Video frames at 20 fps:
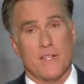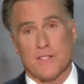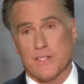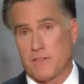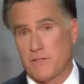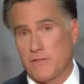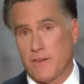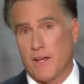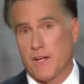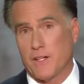
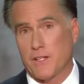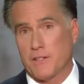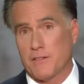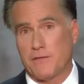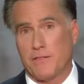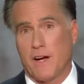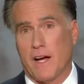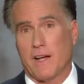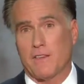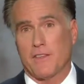Does it fail
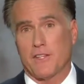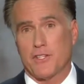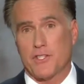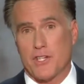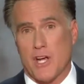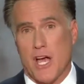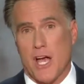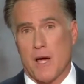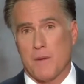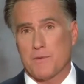to find the
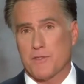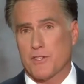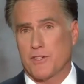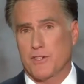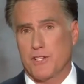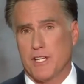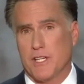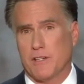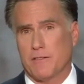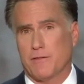jobs
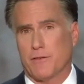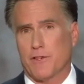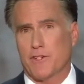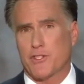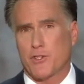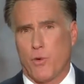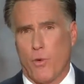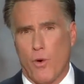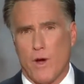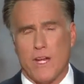that are needed
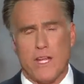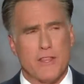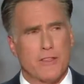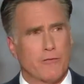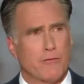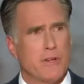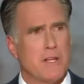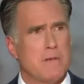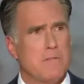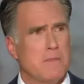for
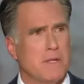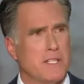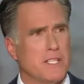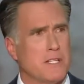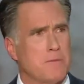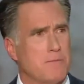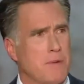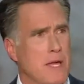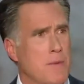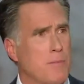23
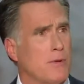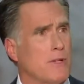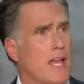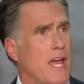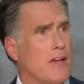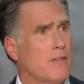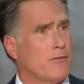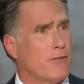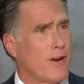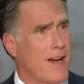million
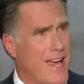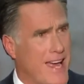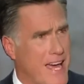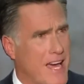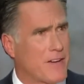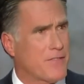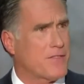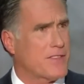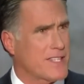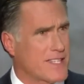people and for
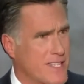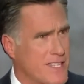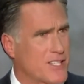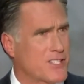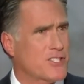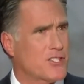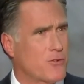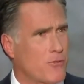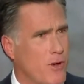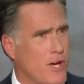half the
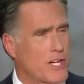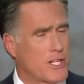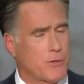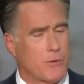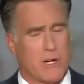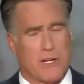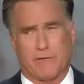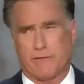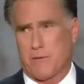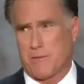kids
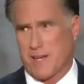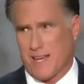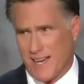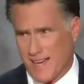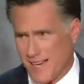graduating from